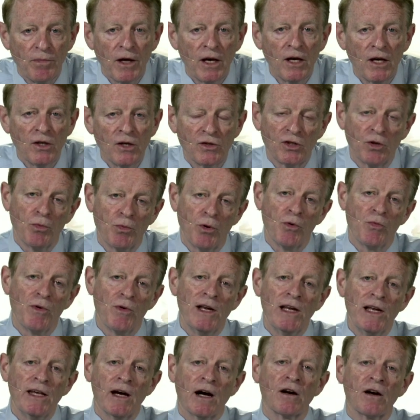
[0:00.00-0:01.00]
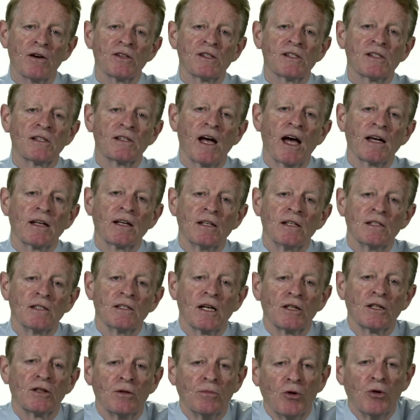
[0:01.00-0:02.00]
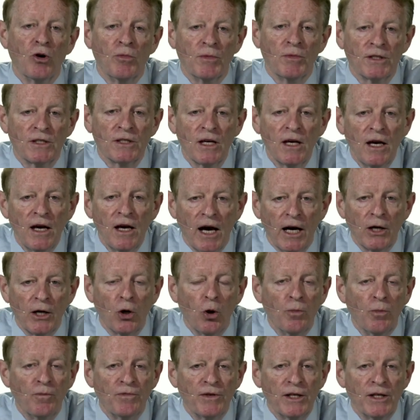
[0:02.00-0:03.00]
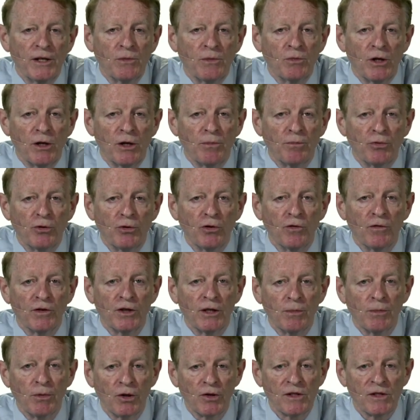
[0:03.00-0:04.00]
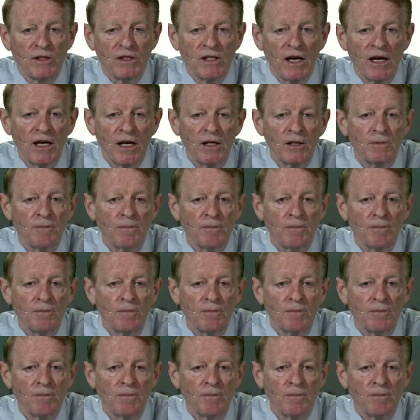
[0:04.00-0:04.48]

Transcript: So we really are stagnant at the moment, and hopefully it will improve in the months ahead.